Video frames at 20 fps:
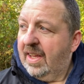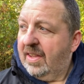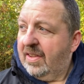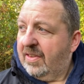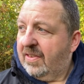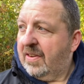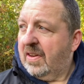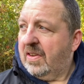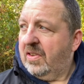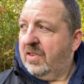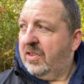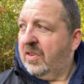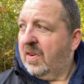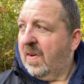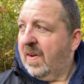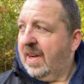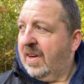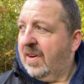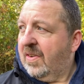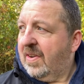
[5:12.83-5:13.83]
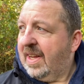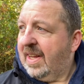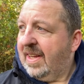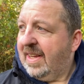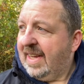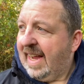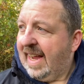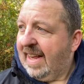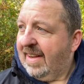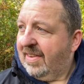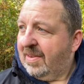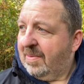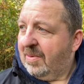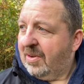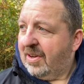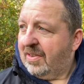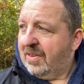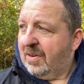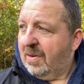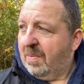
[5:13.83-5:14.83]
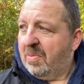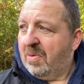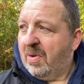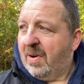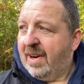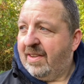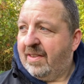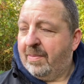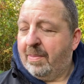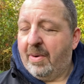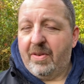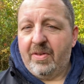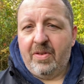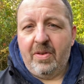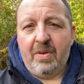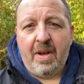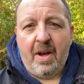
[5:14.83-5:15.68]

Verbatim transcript: The sun's shining on it and you're getting some nice little bright spots.